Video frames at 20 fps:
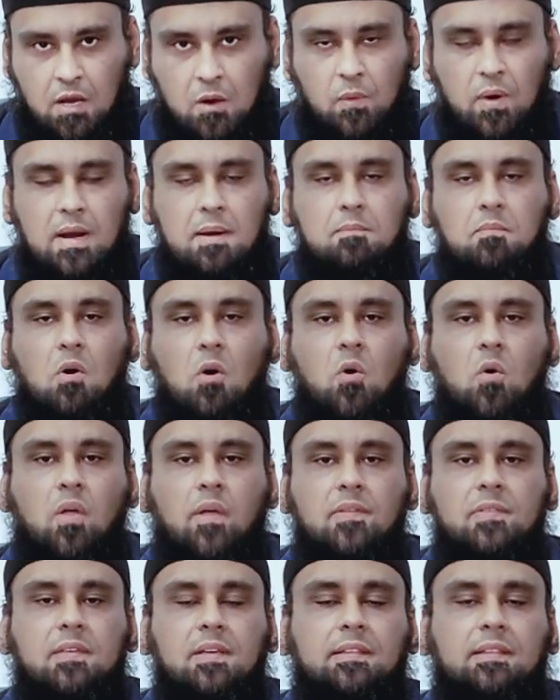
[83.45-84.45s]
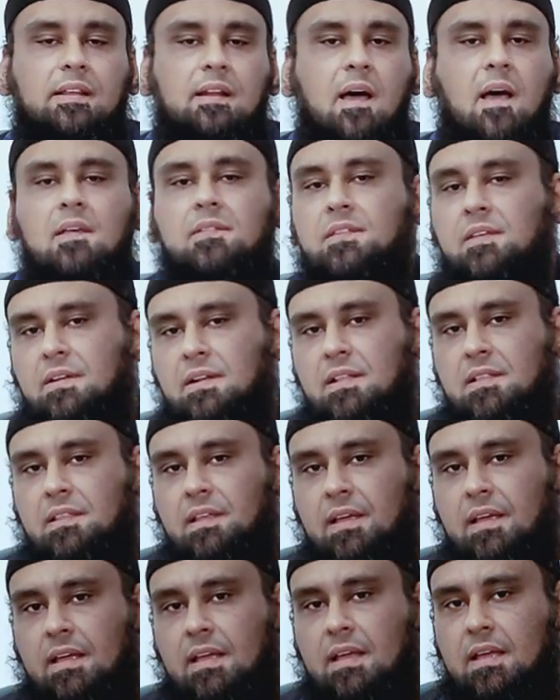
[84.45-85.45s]
Wal mu'izatil
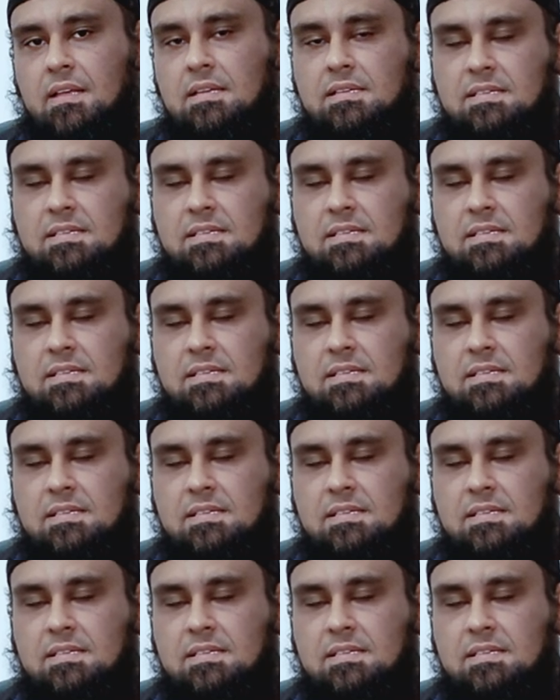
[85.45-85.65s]
hasanati.